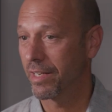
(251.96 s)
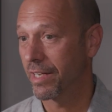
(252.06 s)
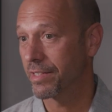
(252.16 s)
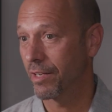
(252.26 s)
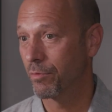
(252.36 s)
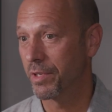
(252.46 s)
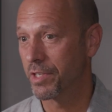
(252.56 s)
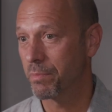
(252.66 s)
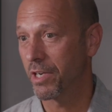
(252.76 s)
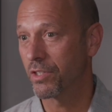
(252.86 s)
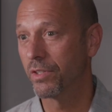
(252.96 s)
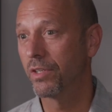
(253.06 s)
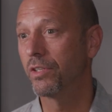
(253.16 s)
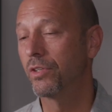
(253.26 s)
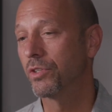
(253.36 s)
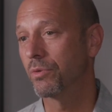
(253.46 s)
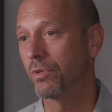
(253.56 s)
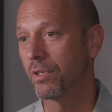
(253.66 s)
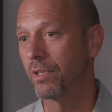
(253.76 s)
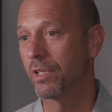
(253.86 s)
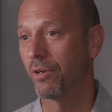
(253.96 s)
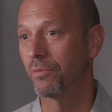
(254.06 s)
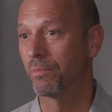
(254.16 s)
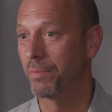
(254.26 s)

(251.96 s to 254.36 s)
guess that would be especially unusual, you know,